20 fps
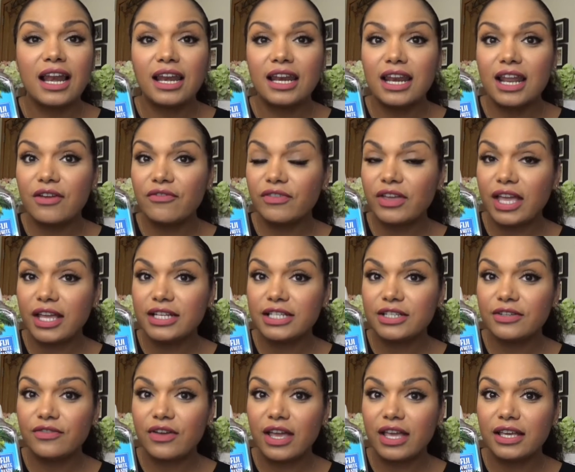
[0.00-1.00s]
Love going
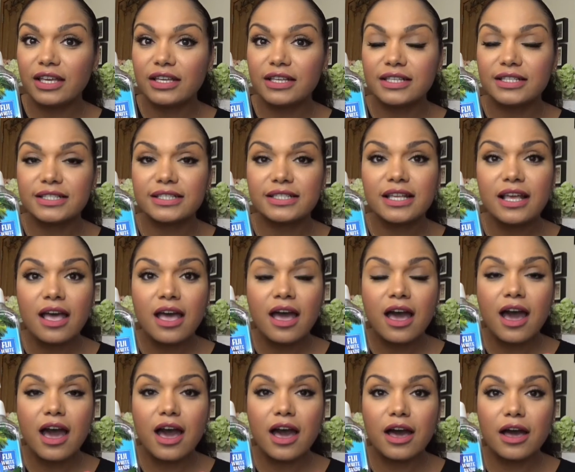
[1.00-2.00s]
to Vegas,
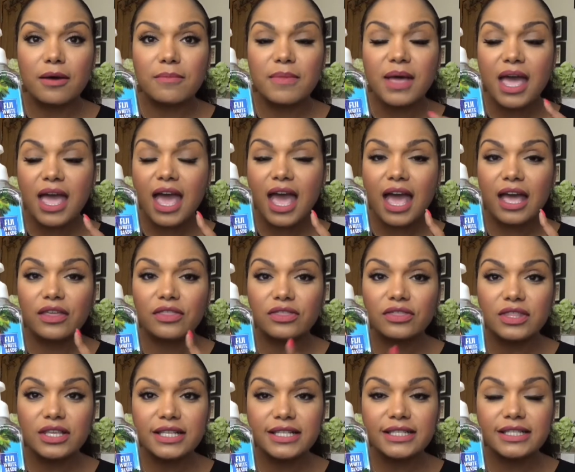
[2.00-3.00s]
and
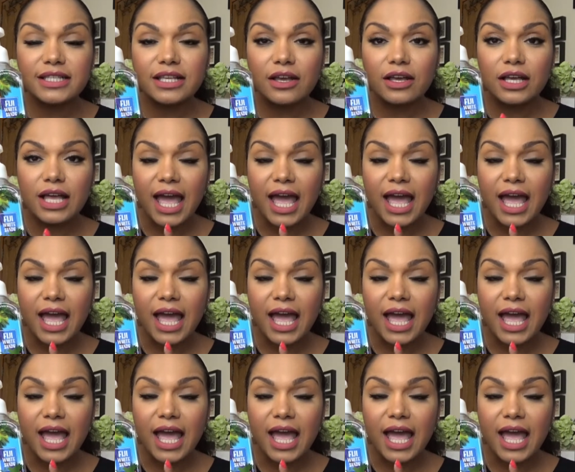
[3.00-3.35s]
this